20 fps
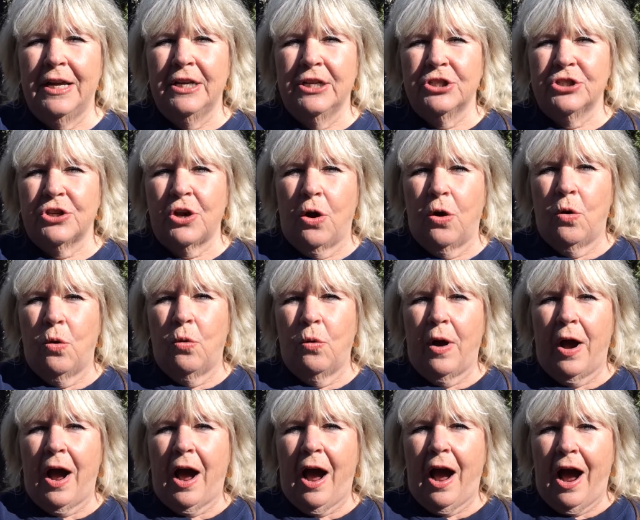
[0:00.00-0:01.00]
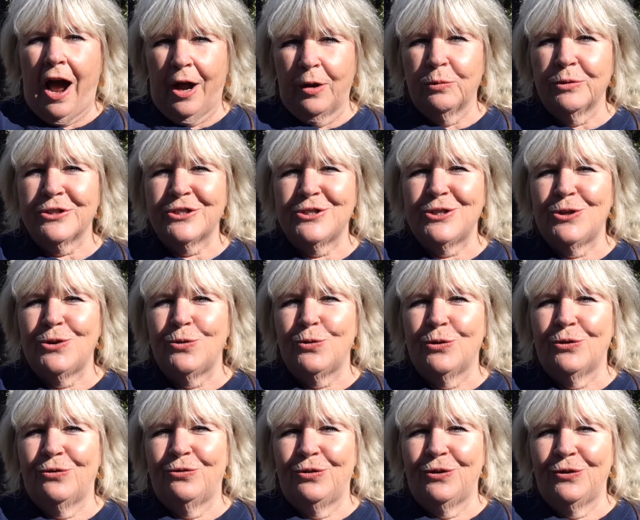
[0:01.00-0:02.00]
So I will see you
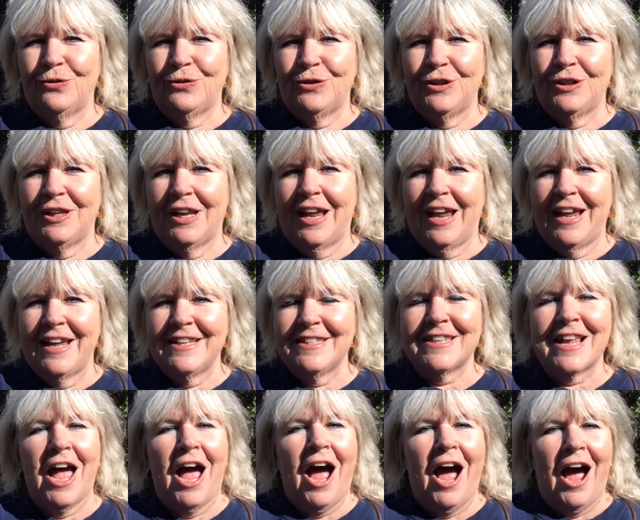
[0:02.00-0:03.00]
in 50 days.